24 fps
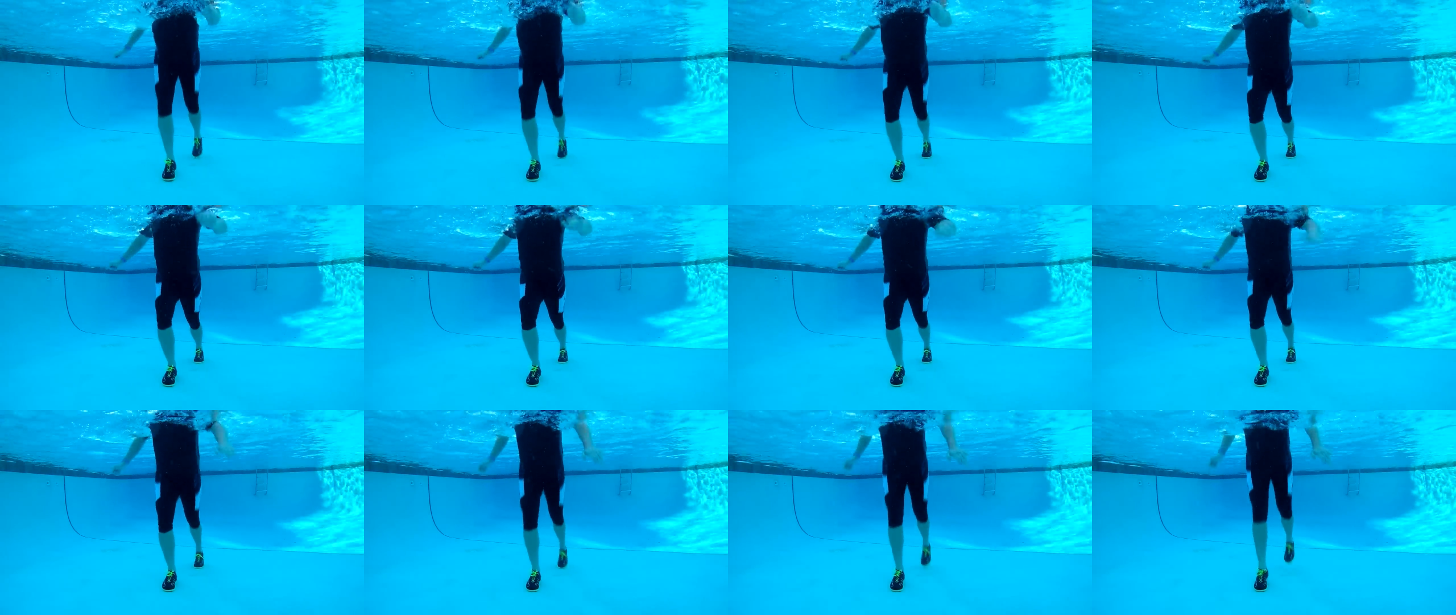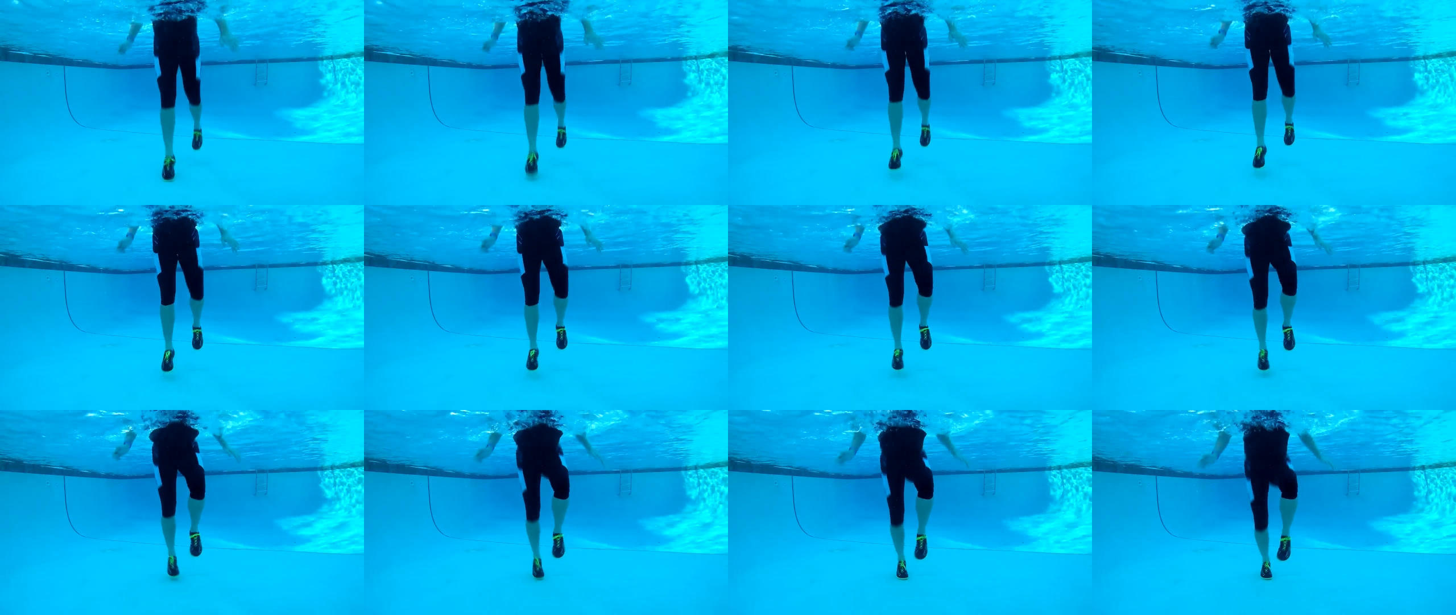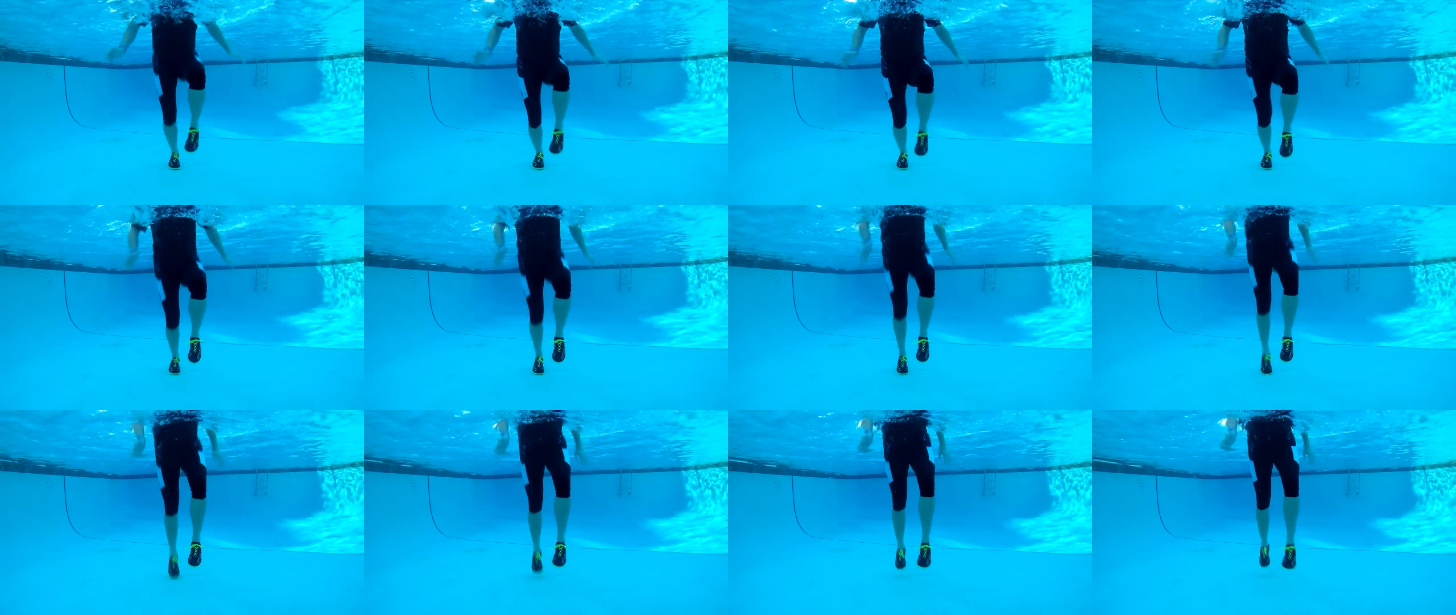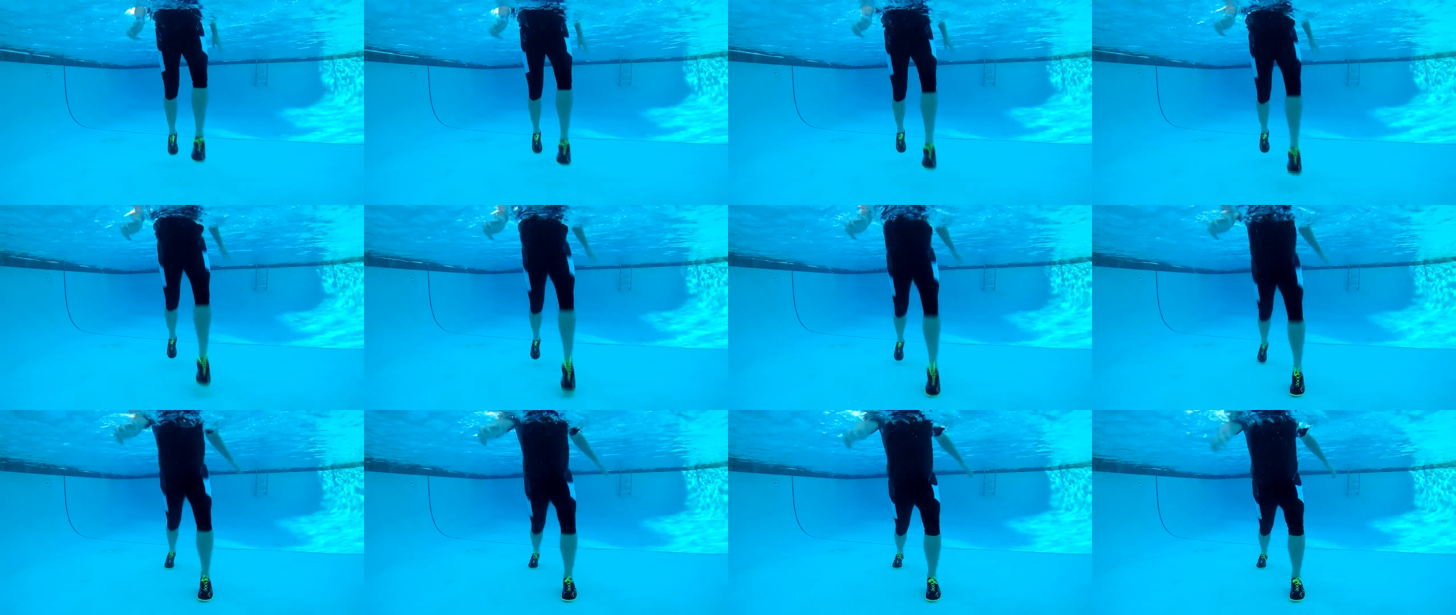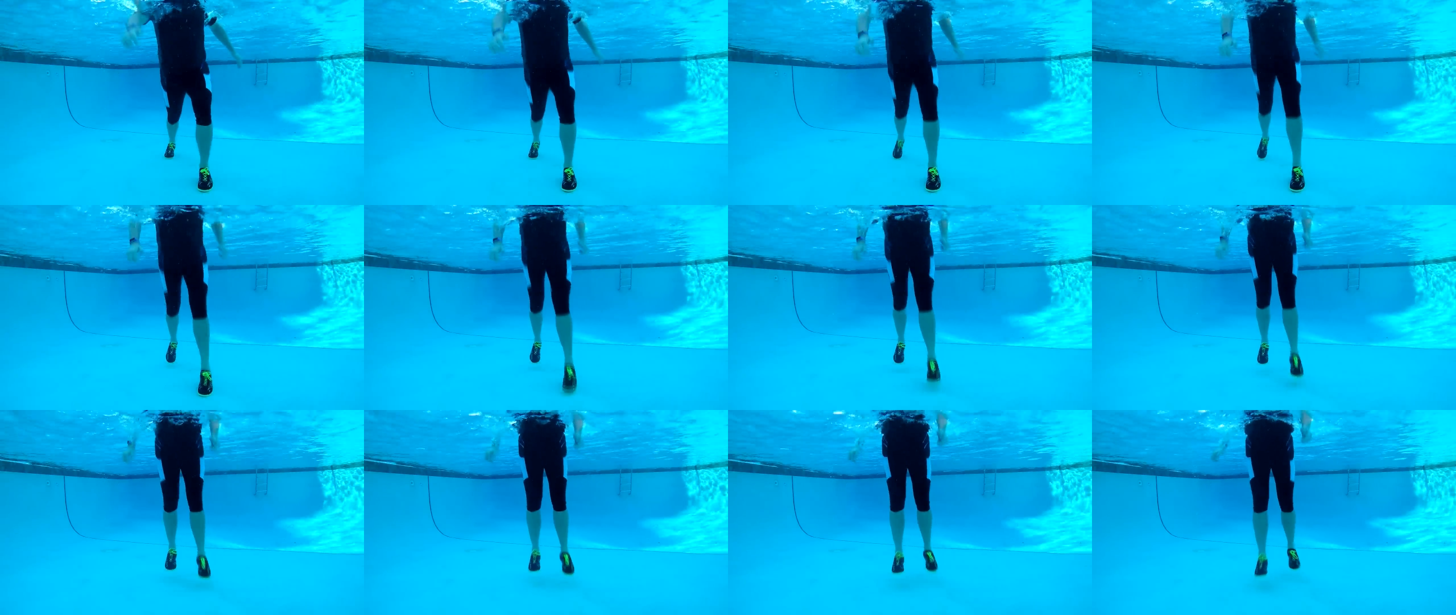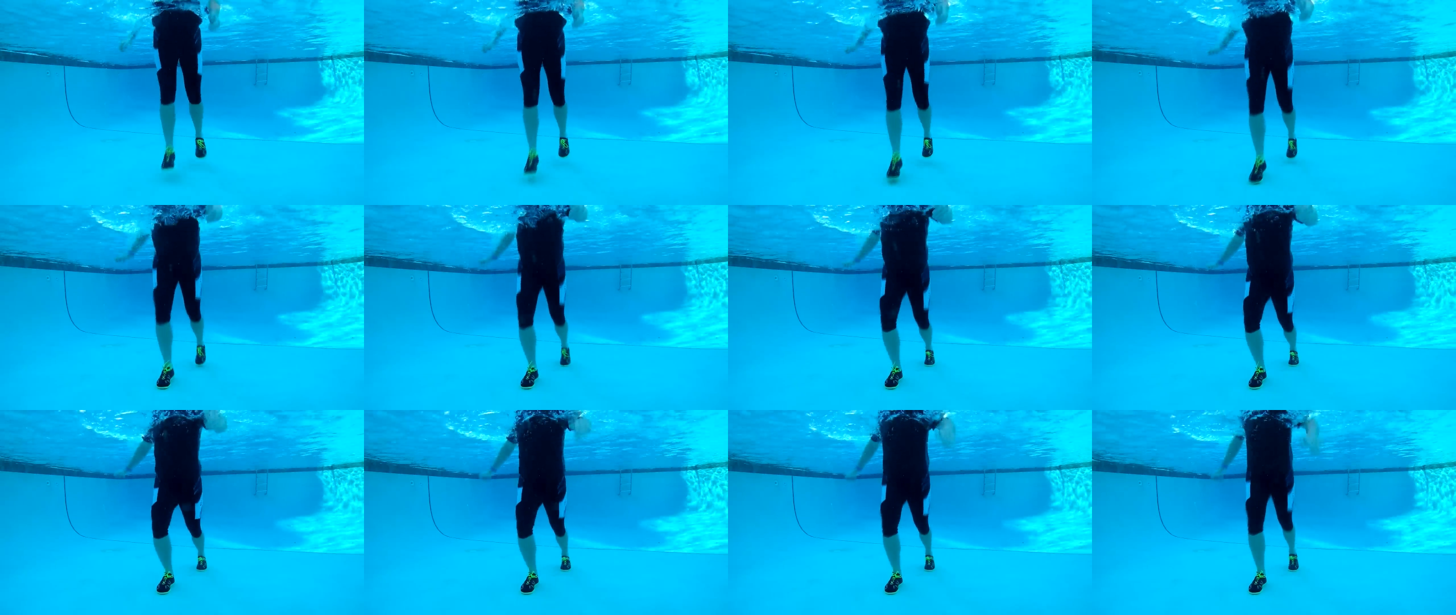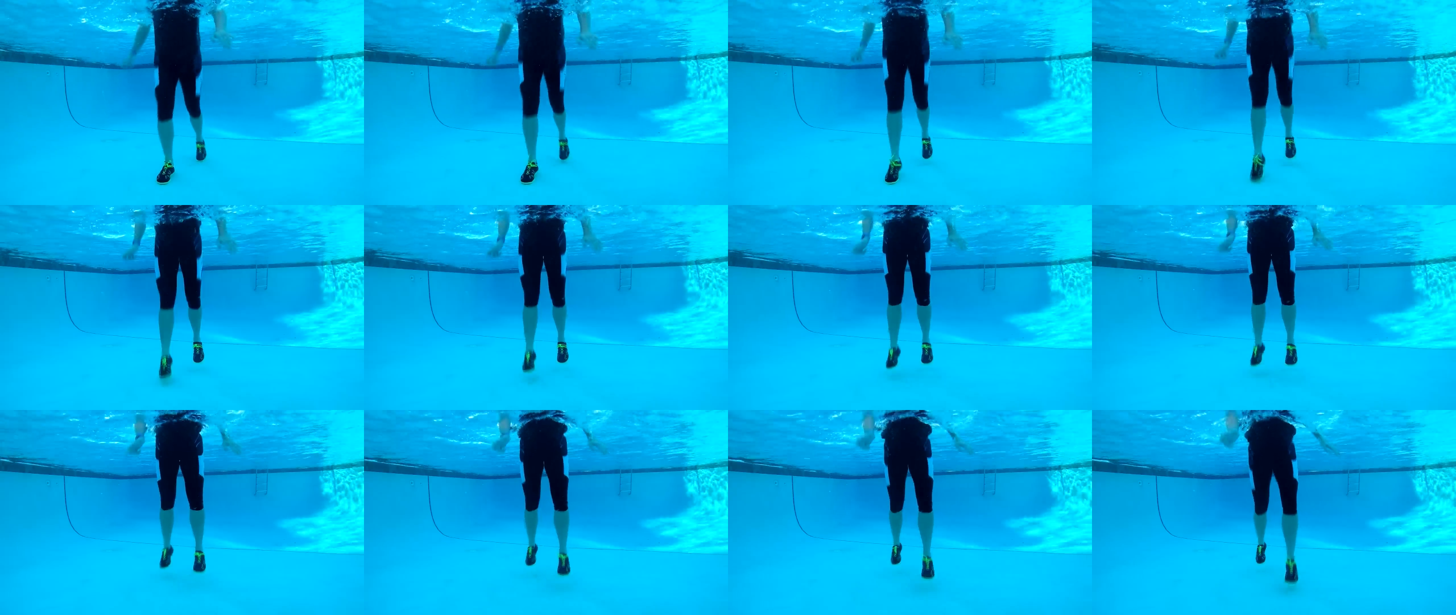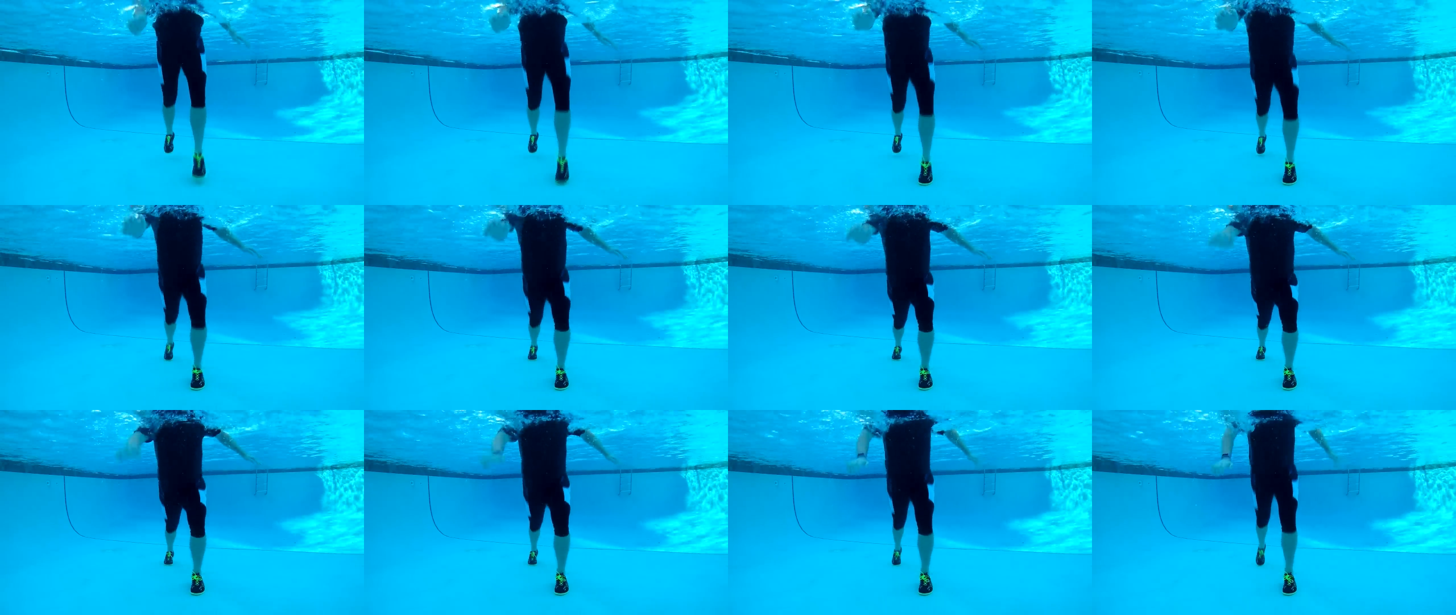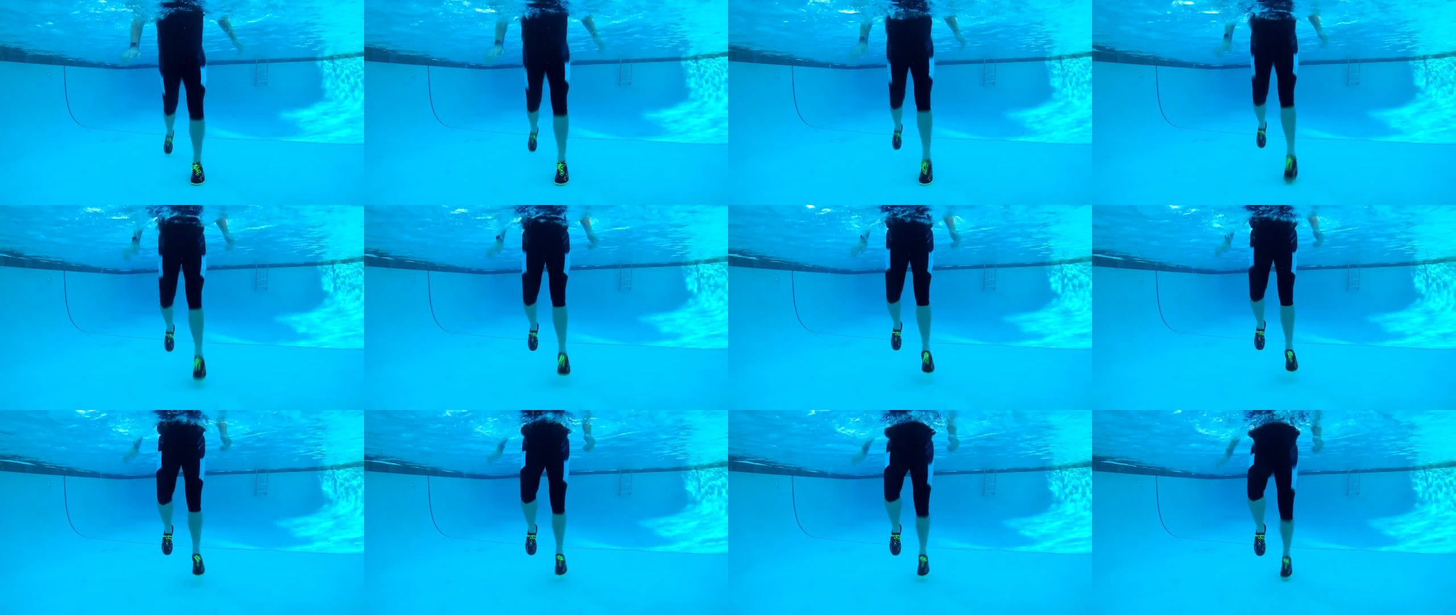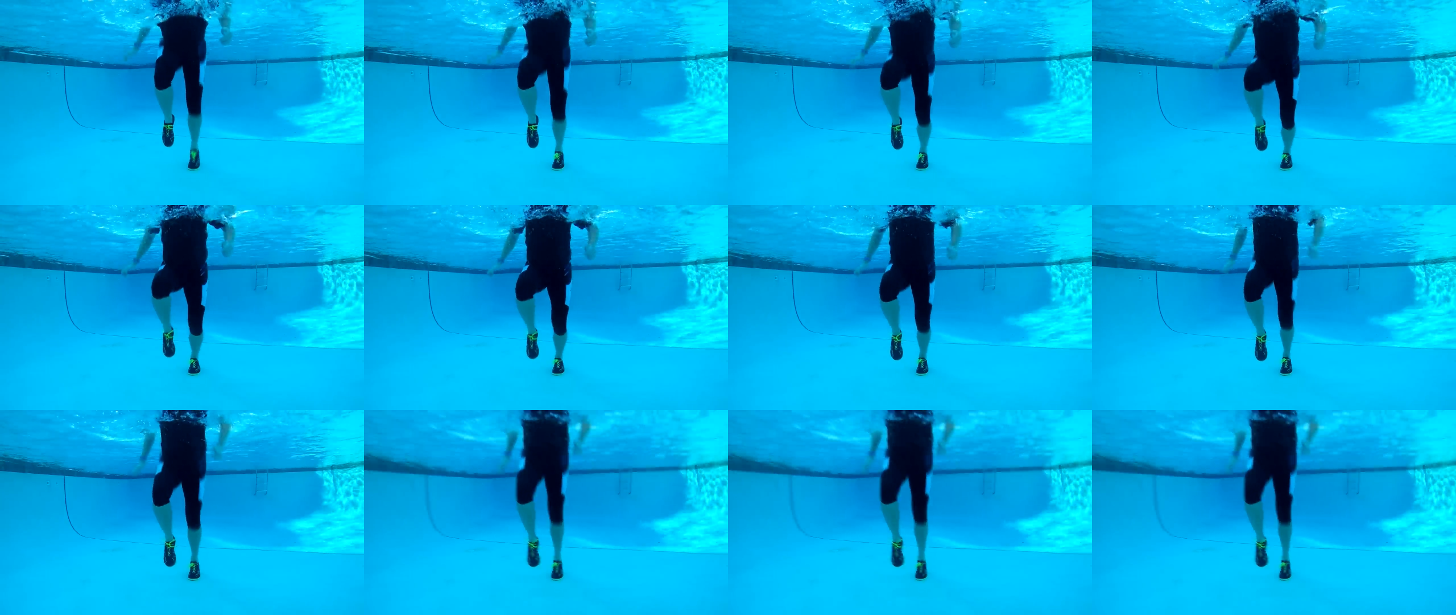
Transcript: No face is visible, so there are no lips to read.